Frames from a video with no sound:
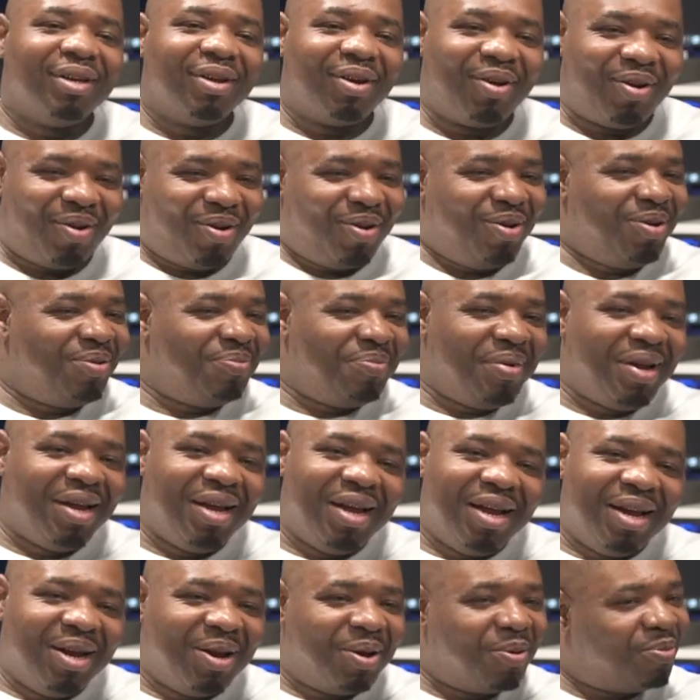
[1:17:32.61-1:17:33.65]
You heard me?
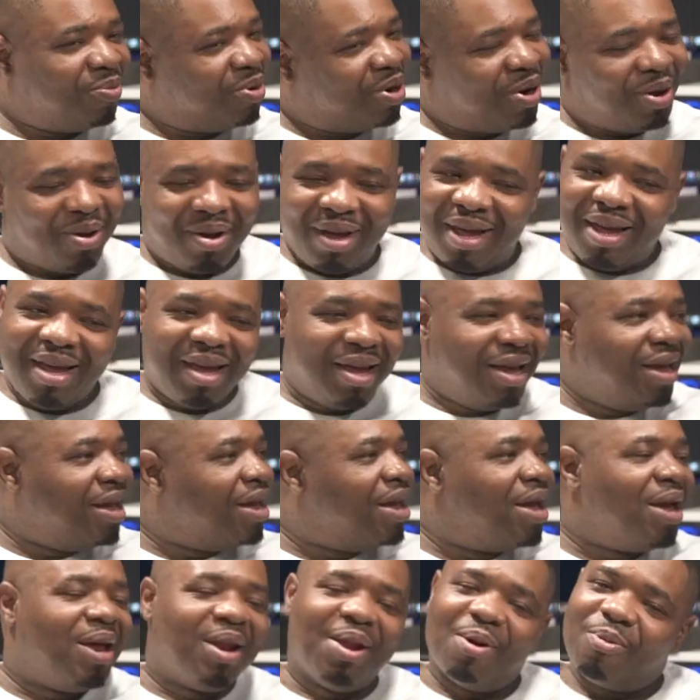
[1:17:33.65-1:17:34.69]
The, the, hey,
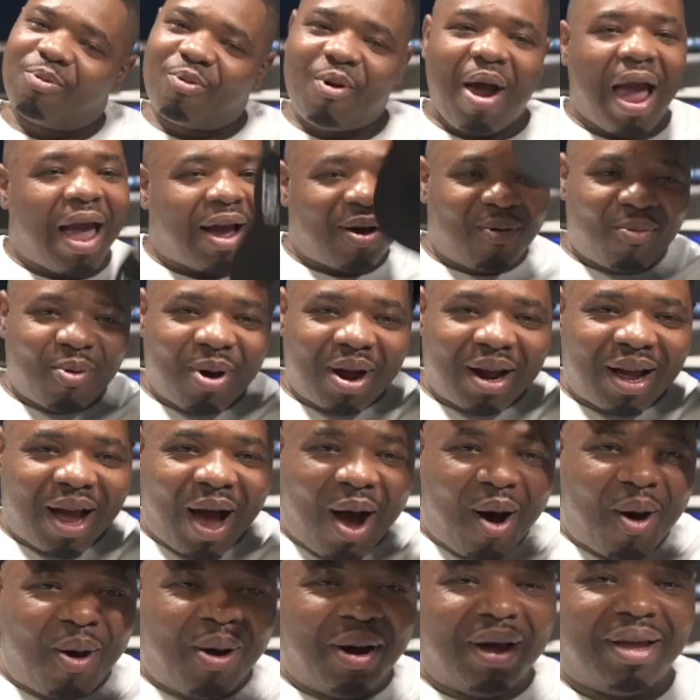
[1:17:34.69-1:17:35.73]
the cracker wasn't
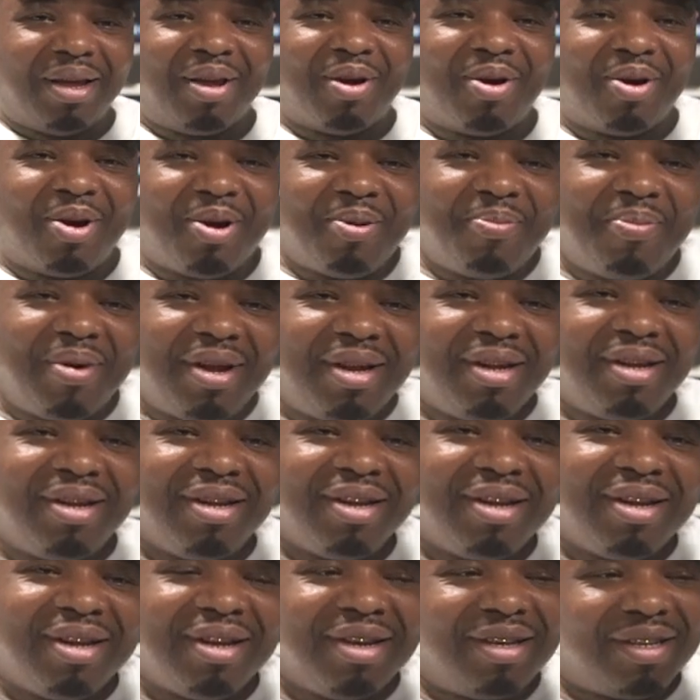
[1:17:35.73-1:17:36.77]
going, you heard me?
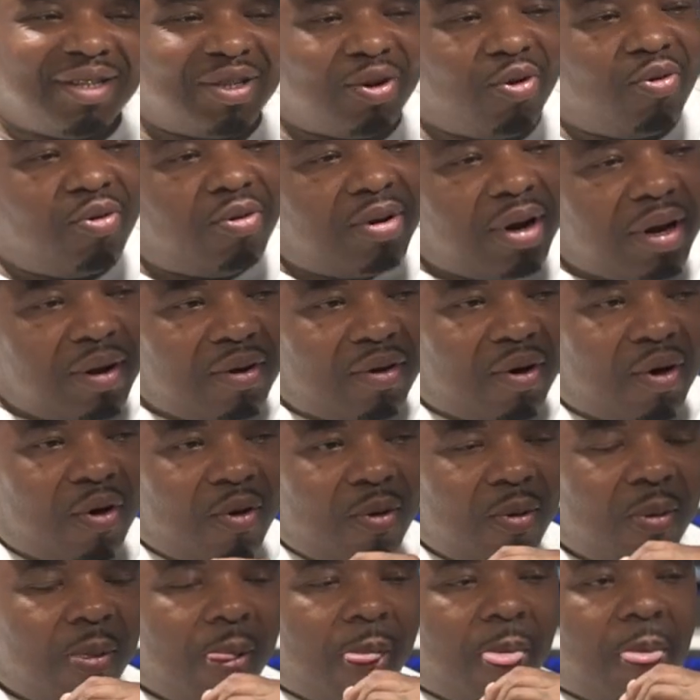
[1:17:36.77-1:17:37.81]
So, you
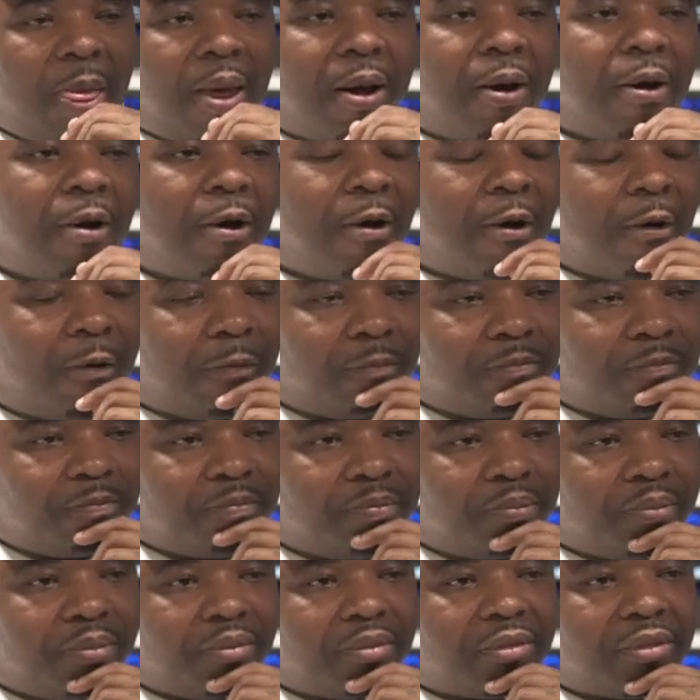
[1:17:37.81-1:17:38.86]
know, uh,
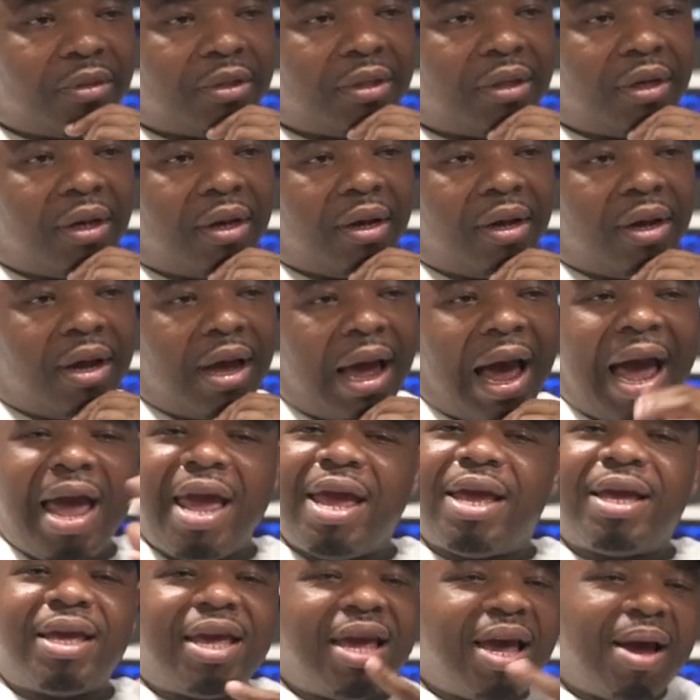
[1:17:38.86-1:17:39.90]
I
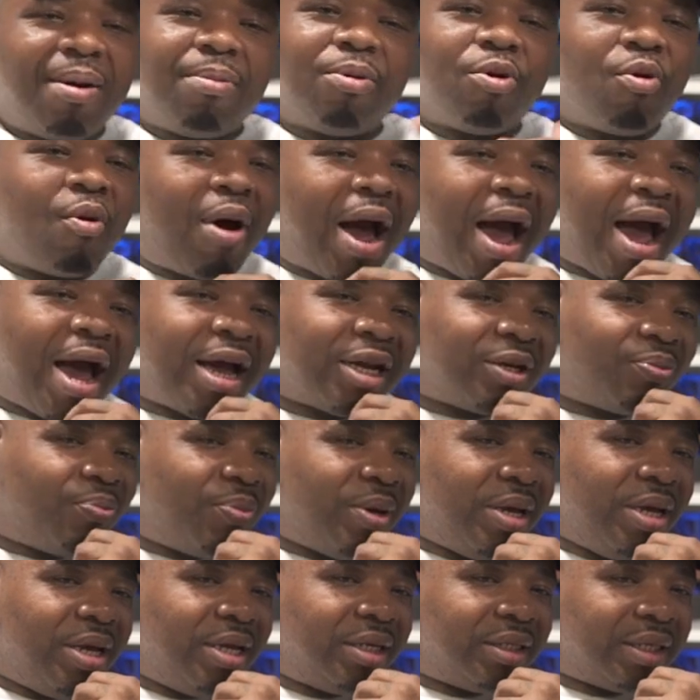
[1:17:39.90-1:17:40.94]
ain't gambling no high
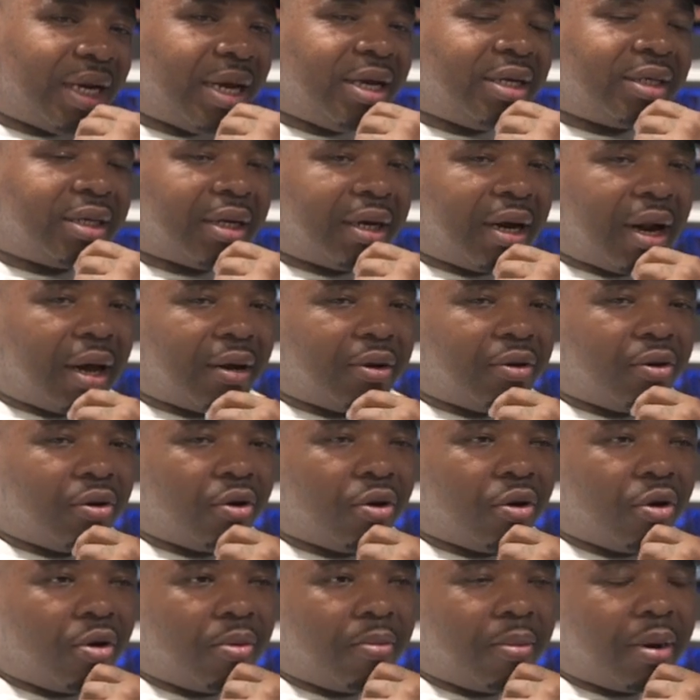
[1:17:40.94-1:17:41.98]
speed chasing nothing, you
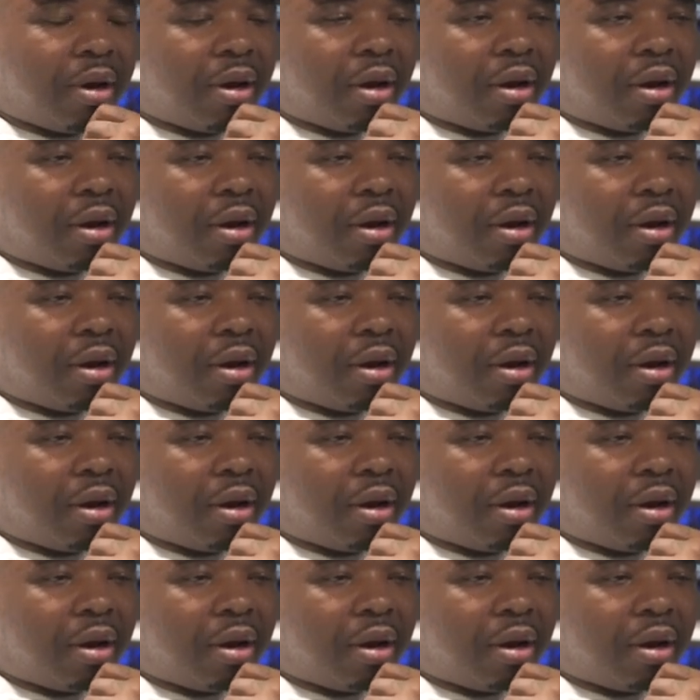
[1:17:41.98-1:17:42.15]
heard me?